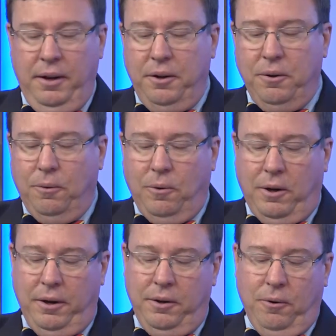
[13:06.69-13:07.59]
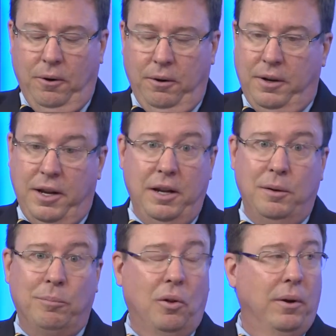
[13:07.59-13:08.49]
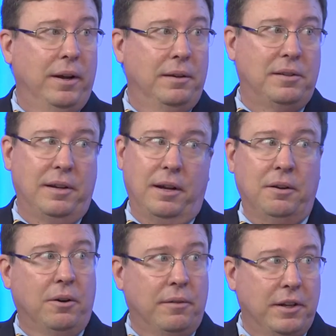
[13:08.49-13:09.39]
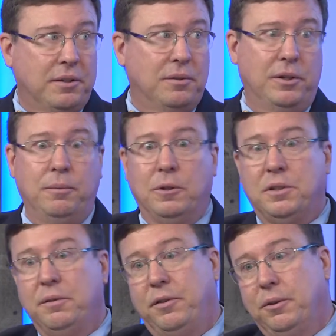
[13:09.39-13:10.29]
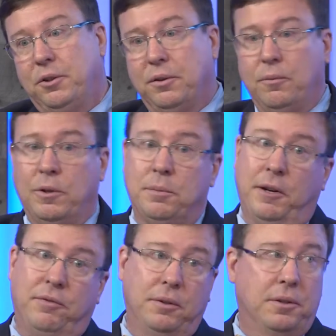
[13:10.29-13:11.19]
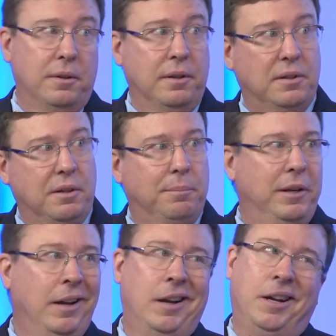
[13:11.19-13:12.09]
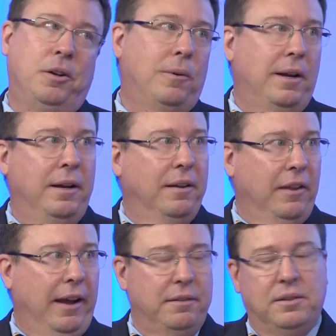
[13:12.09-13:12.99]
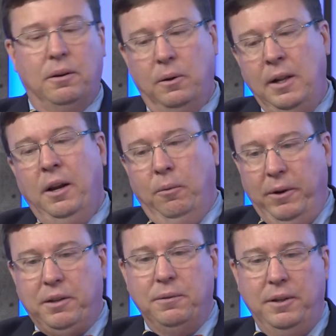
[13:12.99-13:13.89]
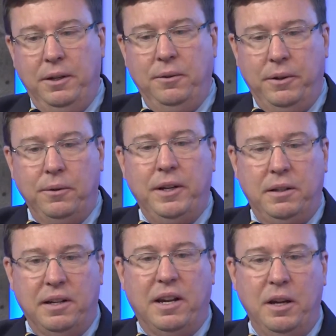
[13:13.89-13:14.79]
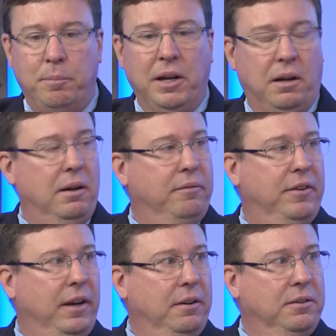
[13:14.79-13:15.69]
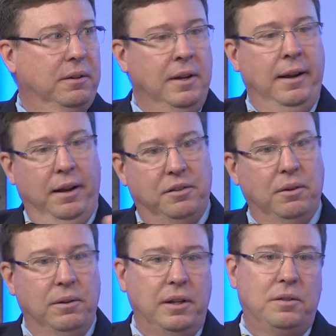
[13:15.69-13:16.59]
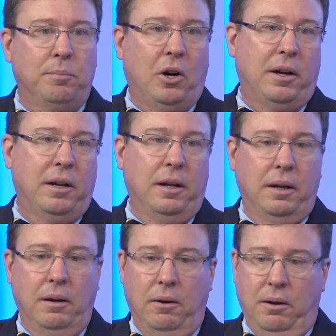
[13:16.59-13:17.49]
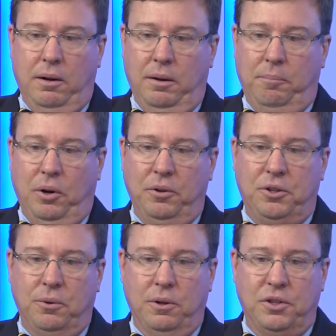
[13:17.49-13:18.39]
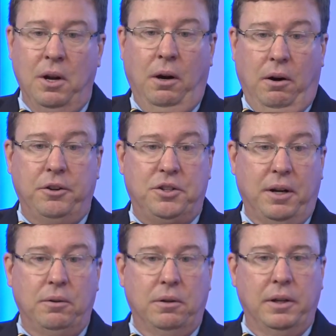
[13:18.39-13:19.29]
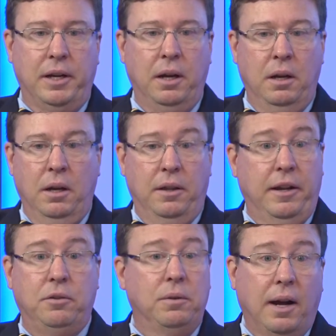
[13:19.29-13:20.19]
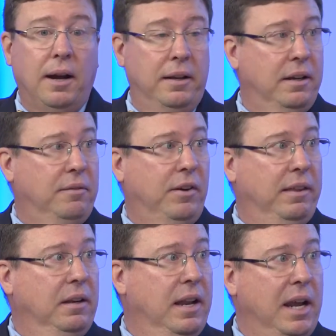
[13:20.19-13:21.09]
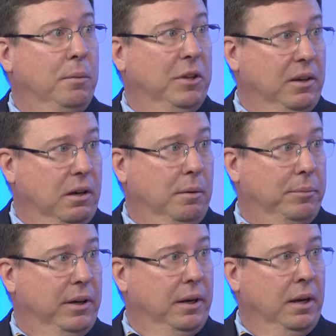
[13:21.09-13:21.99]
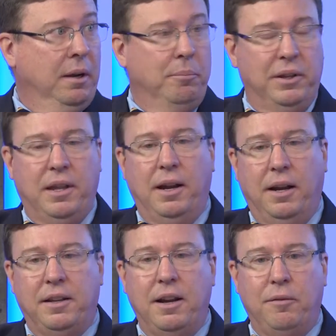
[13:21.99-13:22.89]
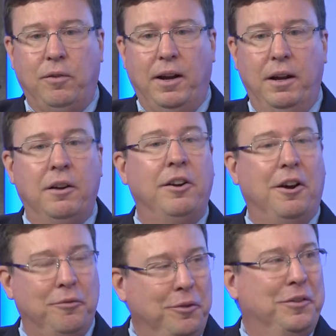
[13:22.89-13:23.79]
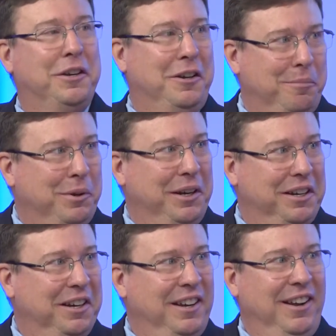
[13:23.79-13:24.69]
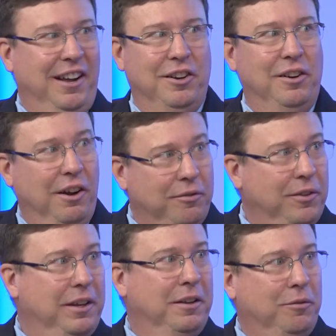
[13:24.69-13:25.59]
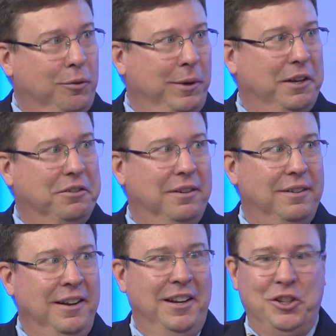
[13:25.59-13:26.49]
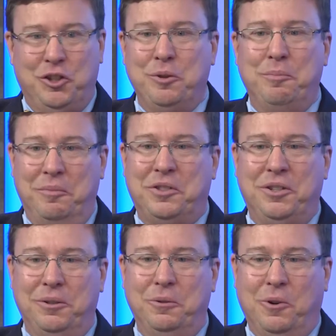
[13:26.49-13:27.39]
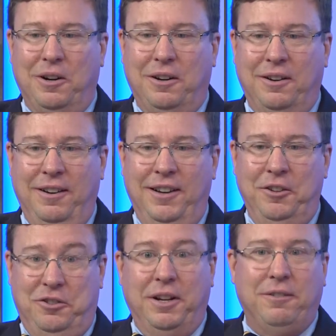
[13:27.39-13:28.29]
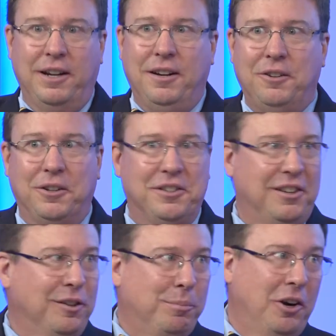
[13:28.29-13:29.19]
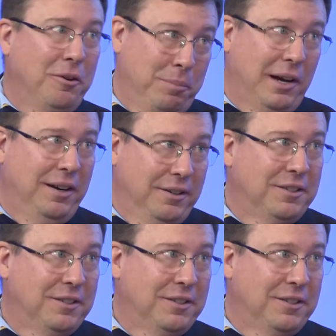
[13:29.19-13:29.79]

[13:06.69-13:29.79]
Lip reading: You don't want your key employees to get nervous. Gee, what's the future? What's my future at this company? You don't want any of that. So you do need to keep it confidential. And so these marketing brochures are generally, they do not identify the name of the company, but they identify enough of the company and enough of the information to generate interest on the part of buyers.